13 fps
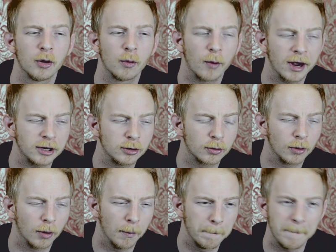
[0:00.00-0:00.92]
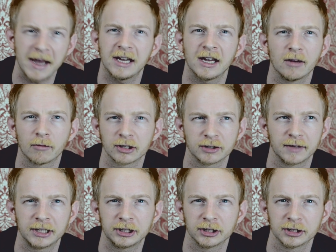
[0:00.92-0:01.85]
where you're making
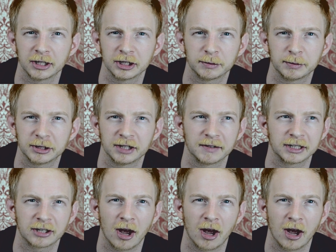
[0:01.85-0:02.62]
reservations at a specific